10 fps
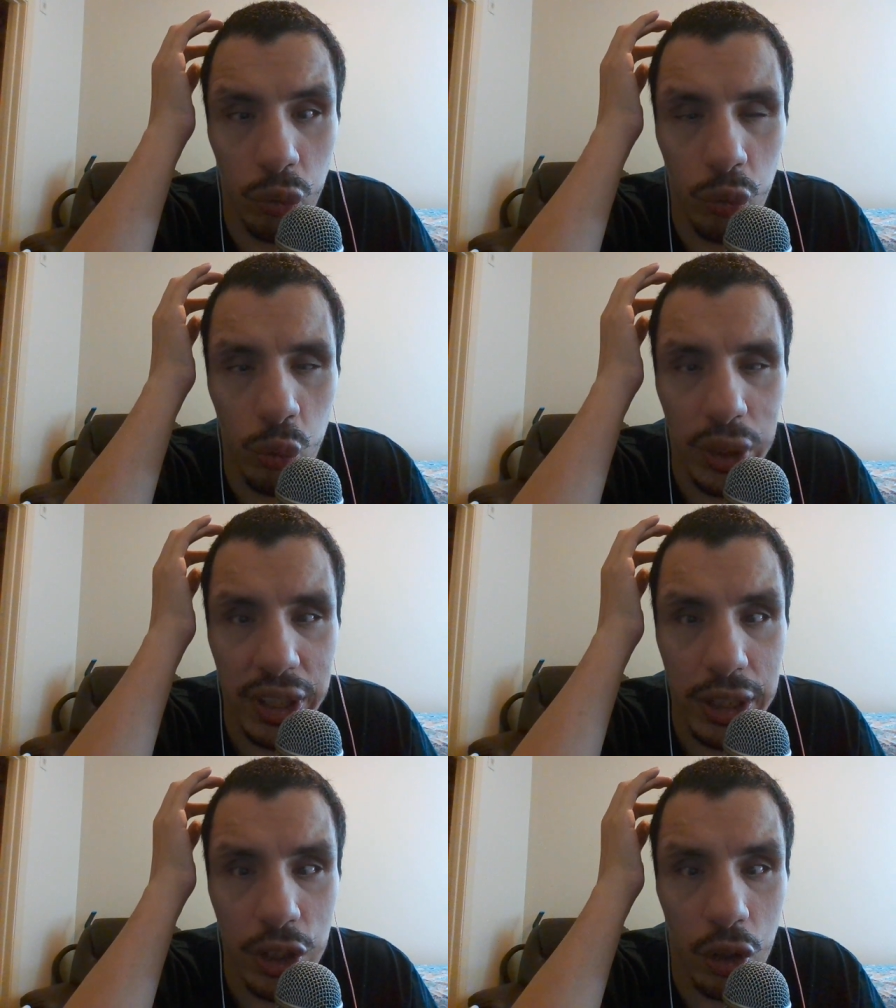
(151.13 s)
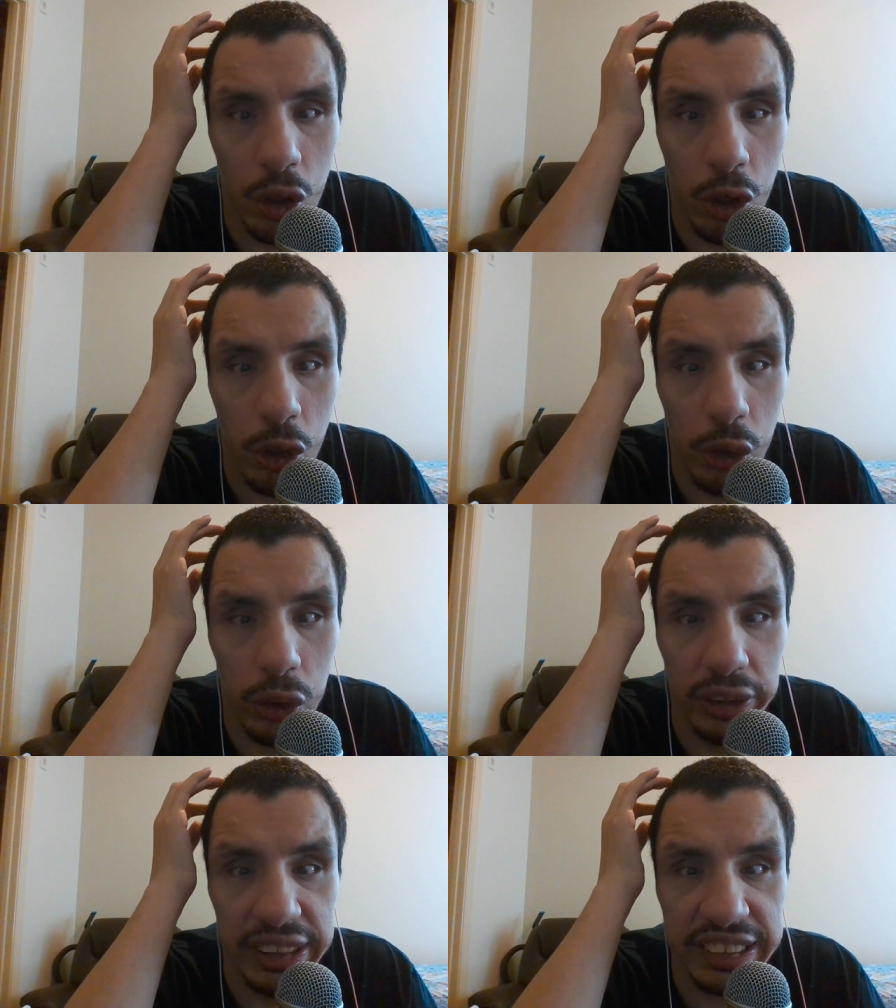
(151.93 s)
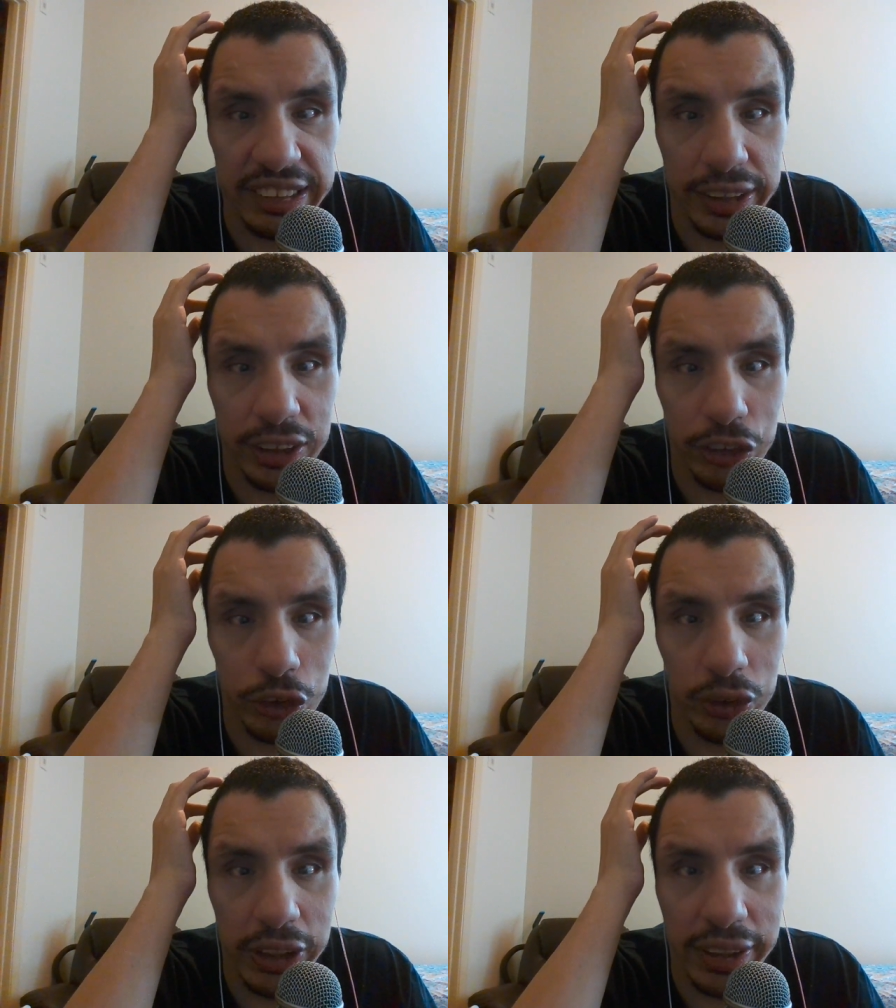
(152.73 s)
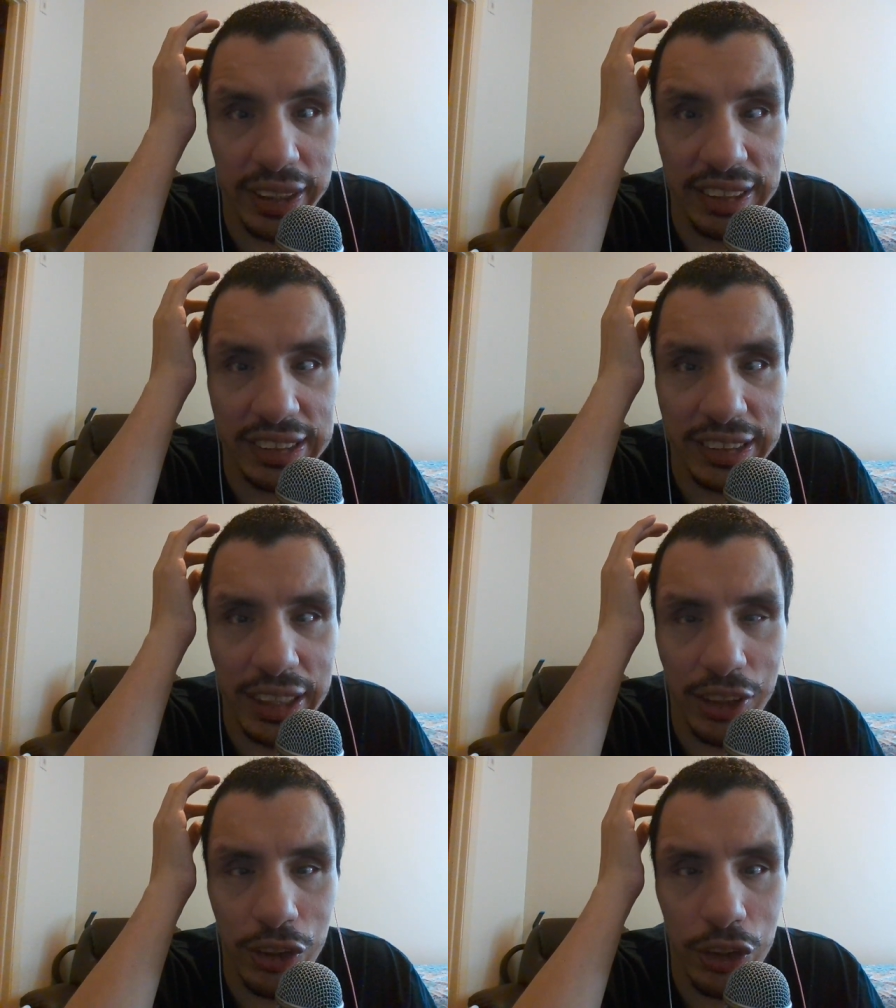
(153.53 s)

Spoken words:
we are listening to the things that